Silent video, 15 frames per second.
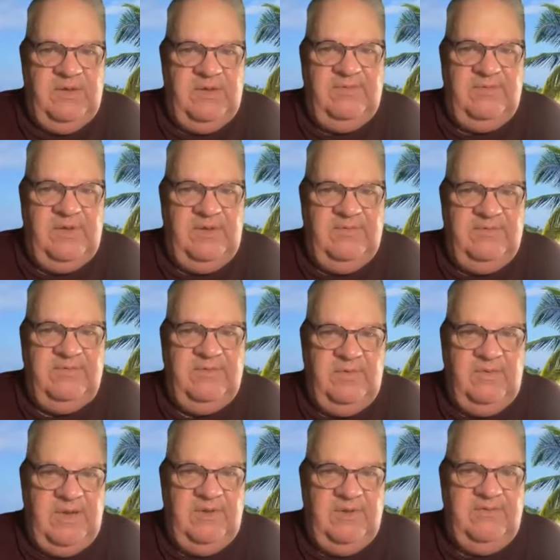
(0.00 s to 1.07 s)

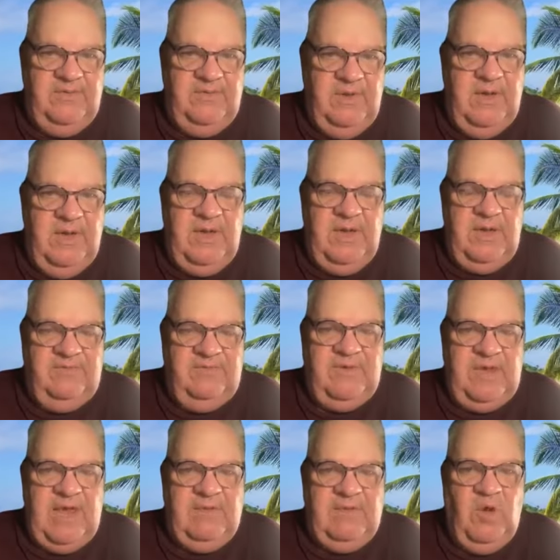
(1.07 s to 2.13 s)
It's
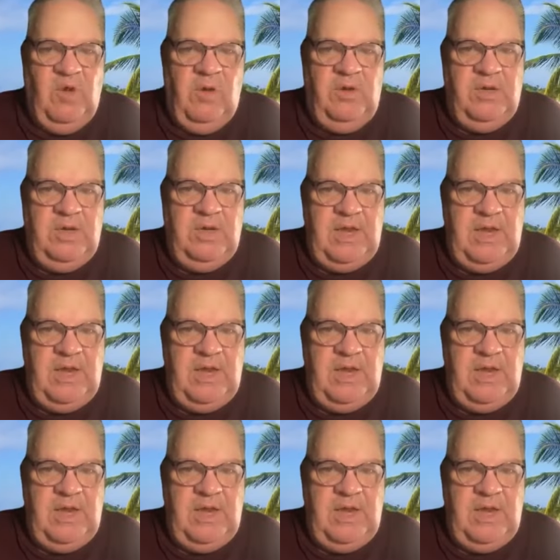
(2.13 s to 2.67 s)
game on.